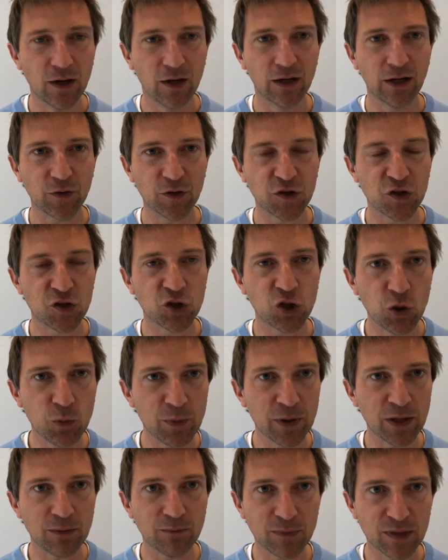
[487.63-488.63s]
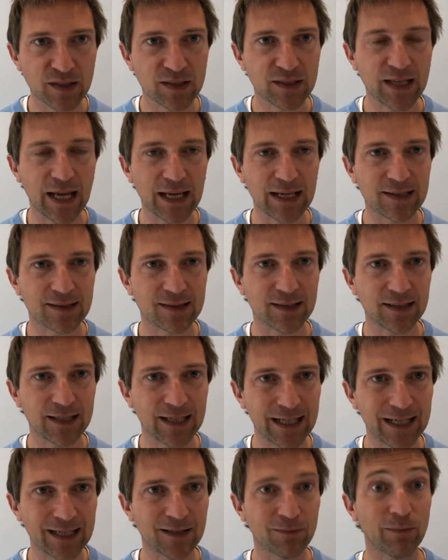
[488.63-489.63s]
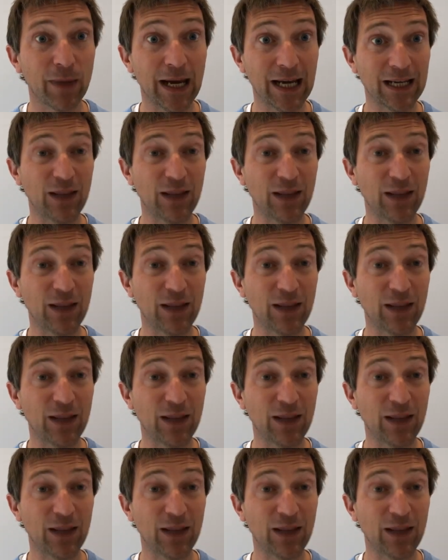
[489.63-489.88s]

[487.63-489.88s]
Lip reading: and the stupid mistakes that he has made